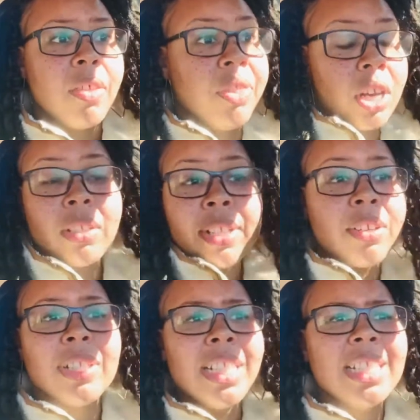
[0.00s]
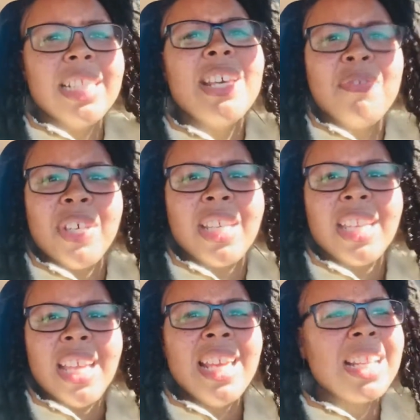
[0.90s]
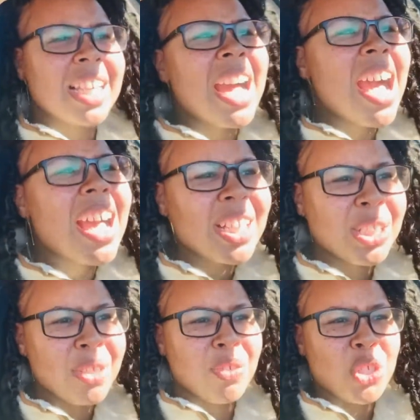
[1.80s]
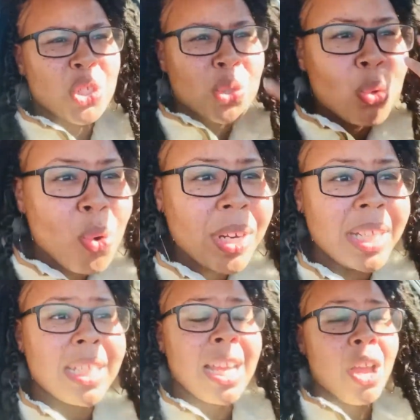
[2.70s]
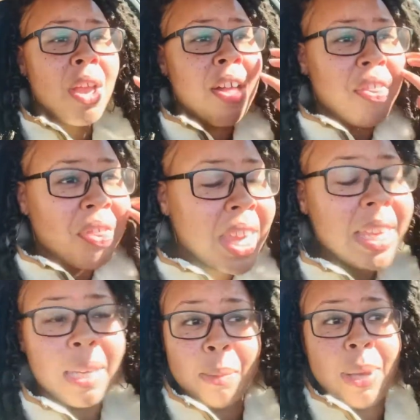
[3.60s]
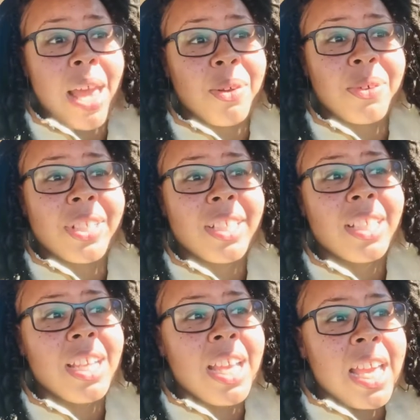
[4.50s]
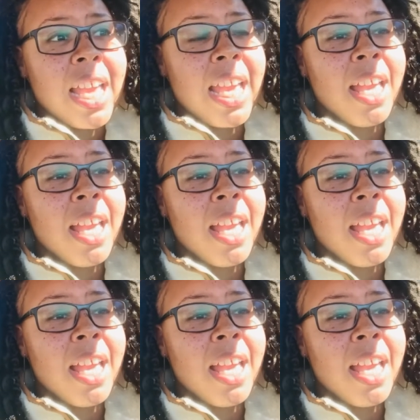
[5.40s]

They're literally living in a cognitive distorted thinking pattern.